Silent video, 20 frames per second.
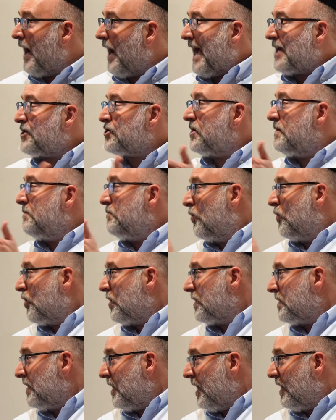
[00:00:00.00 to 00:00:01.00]
you're actually
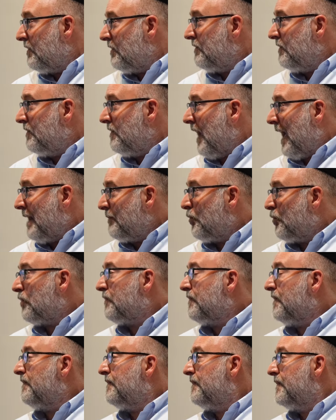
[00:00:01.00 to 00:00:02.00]
more in love
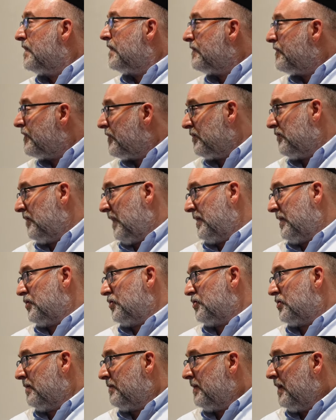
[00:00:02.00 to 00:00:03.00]
and more fulfilled from the
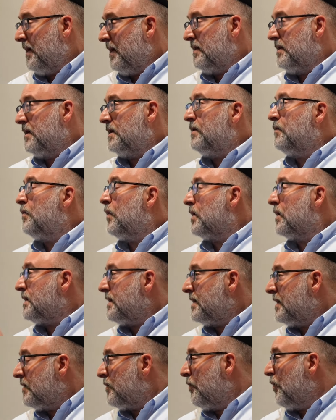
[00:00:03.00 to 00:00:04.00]
relationship than you
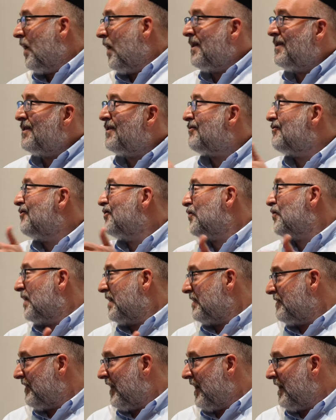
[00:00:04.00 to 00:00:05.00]
were in year one
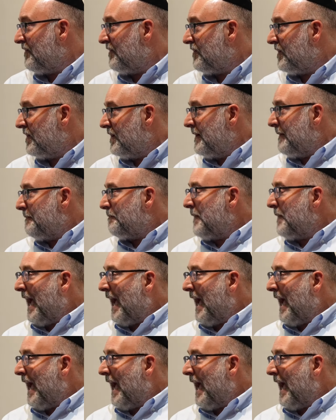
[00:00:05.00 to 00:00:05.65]
through twenty-five.